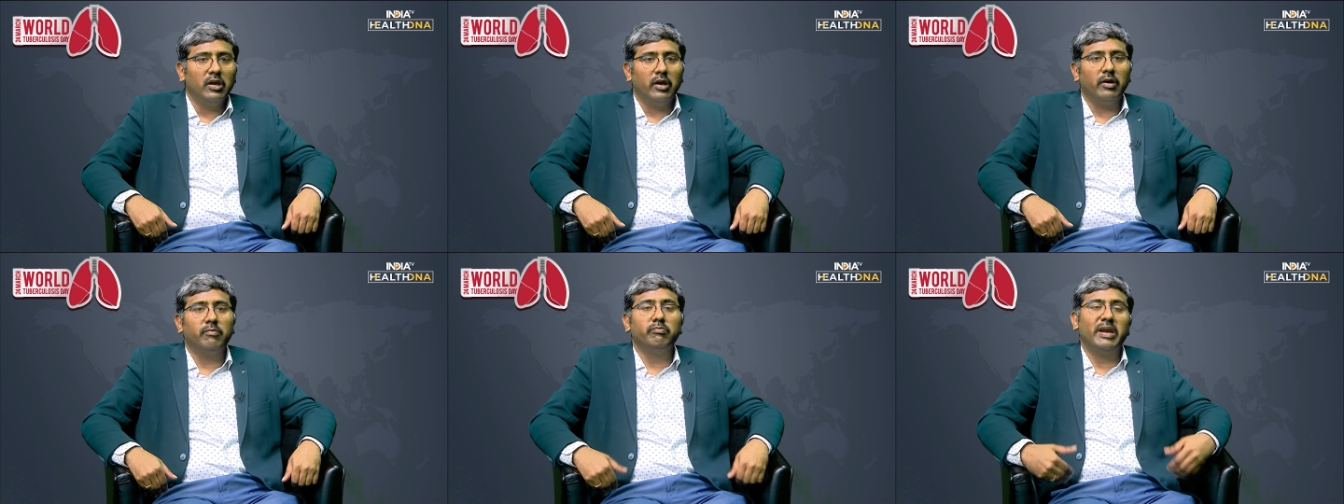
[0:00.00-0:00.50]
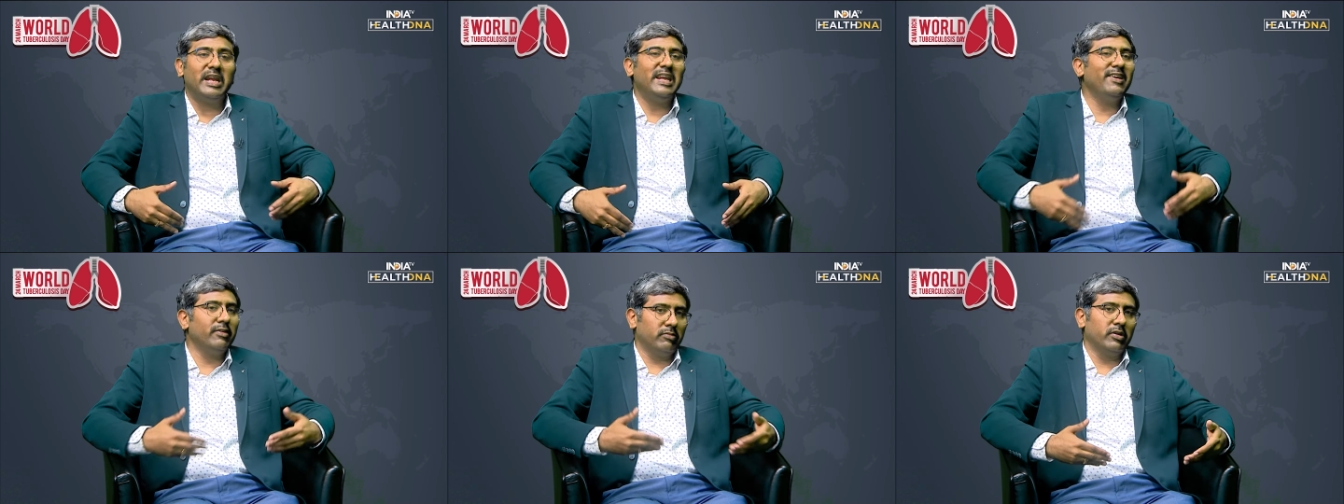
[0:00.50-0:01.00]
Uh,
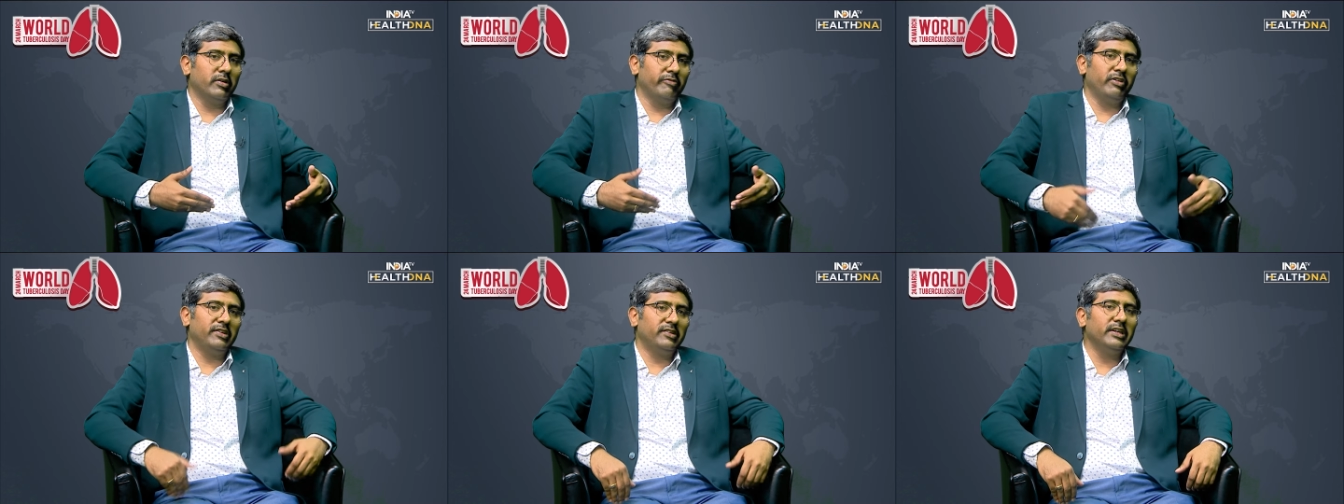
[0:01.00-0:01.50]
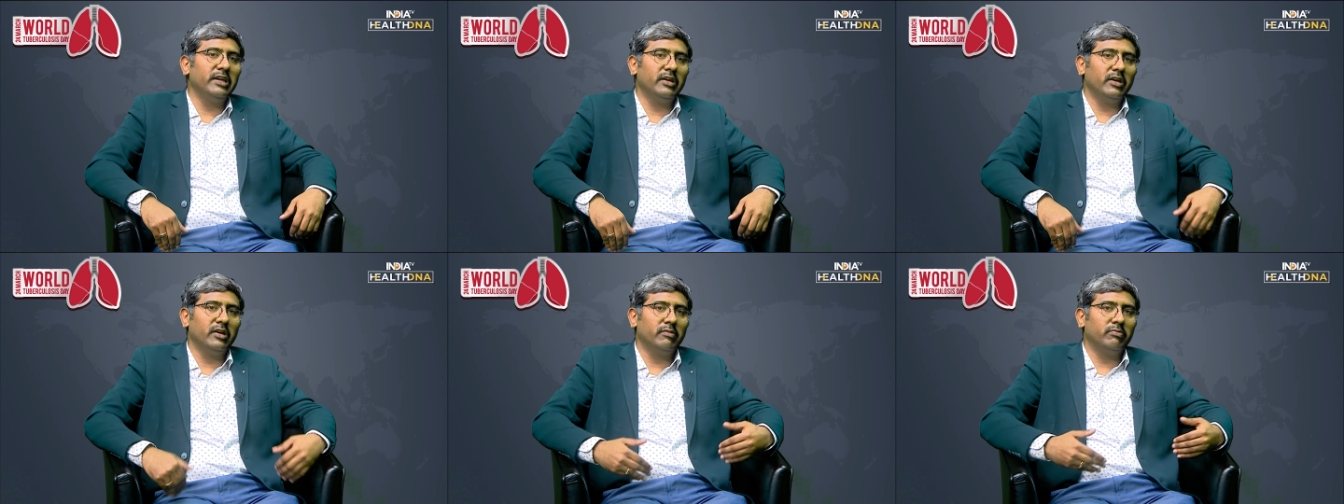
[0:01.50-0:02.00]
mainly, uh, we
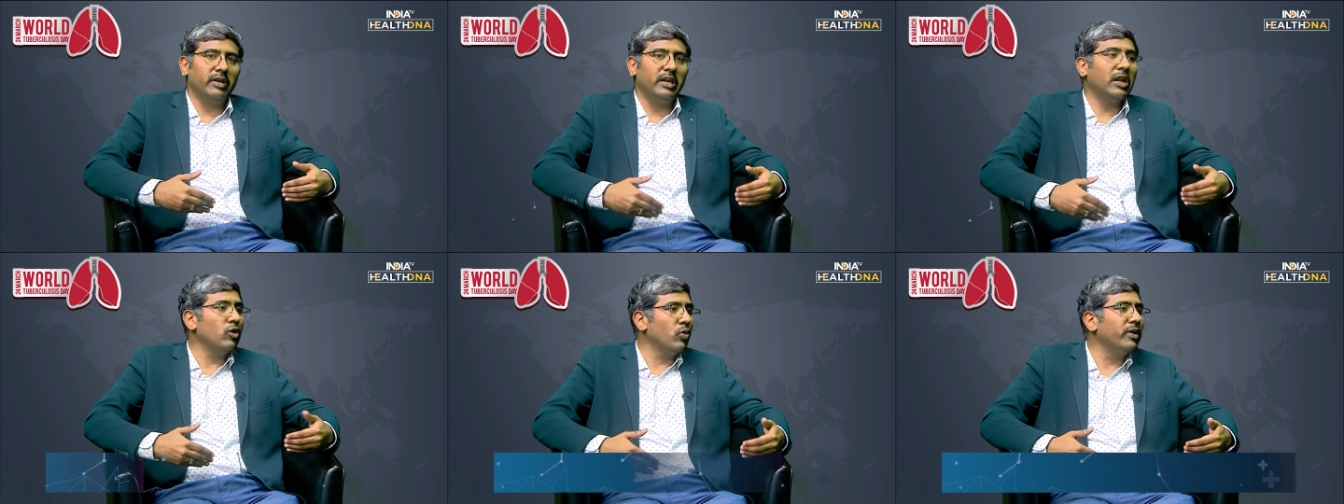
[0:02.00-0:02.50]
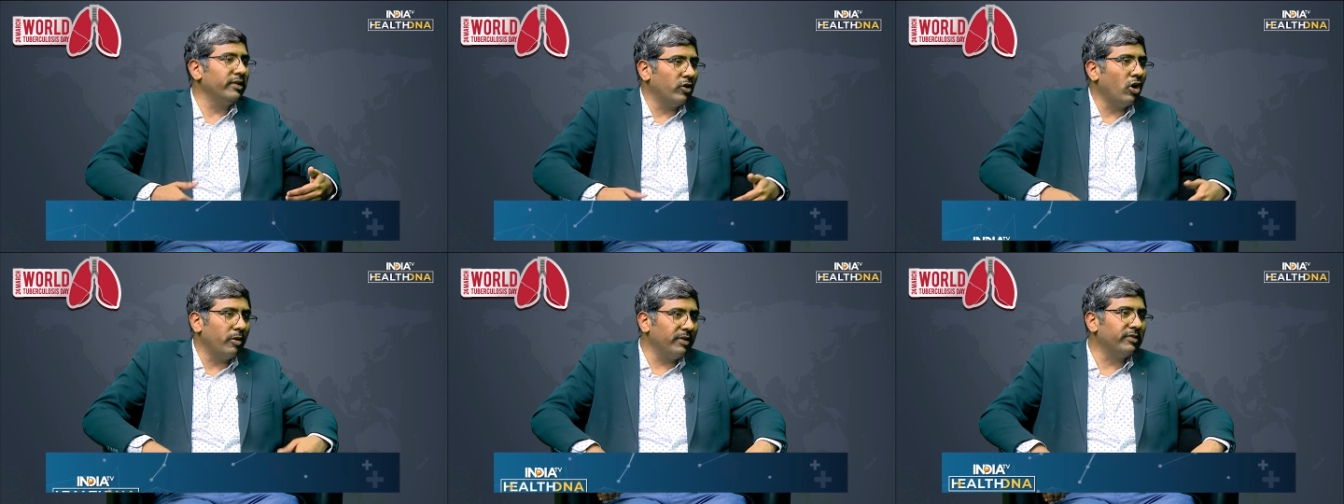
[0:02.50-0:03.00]
see uh, in a lower
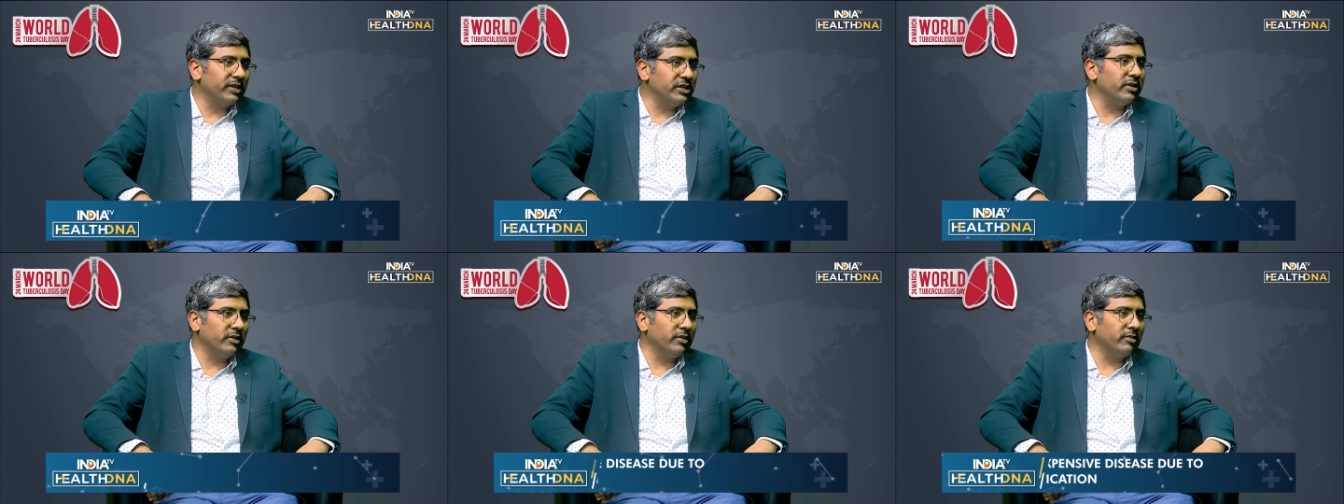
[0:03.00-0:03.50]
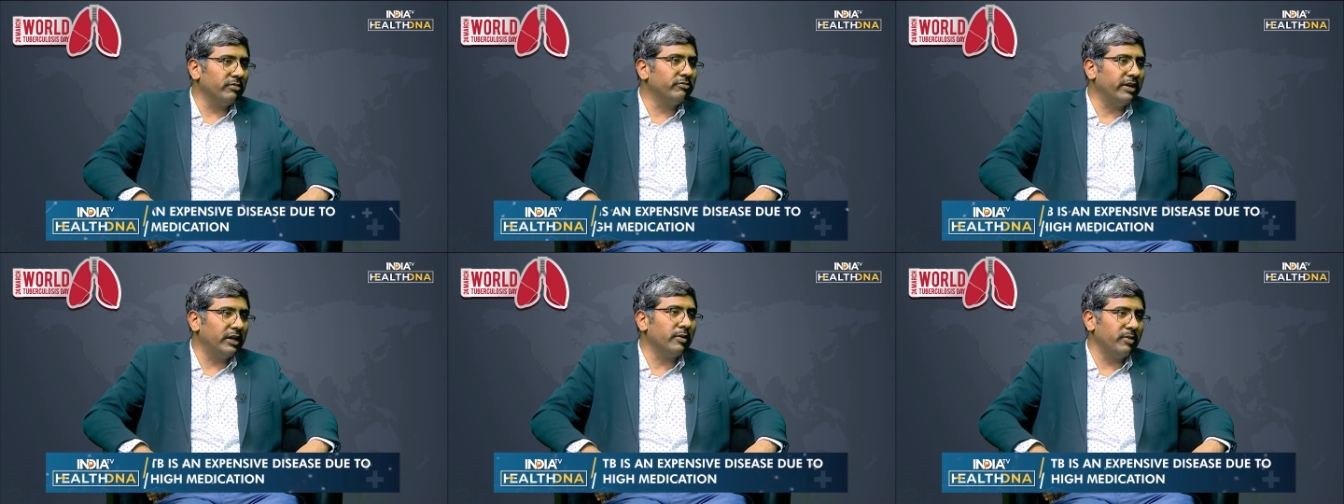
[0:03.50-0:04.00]
economic uh,
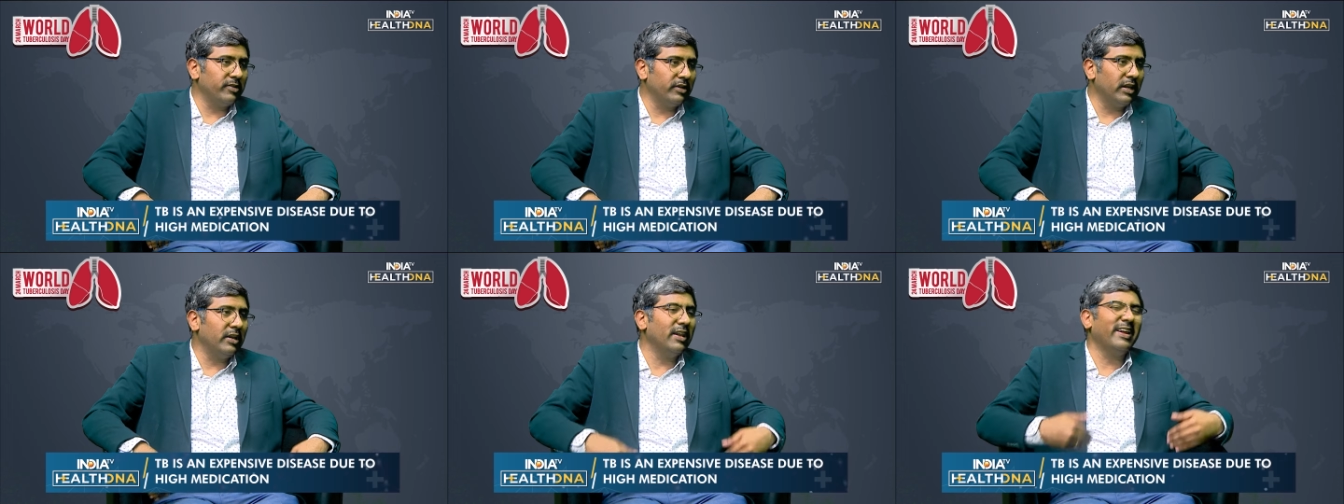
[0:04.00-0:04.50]
strata basically, mm-hmm.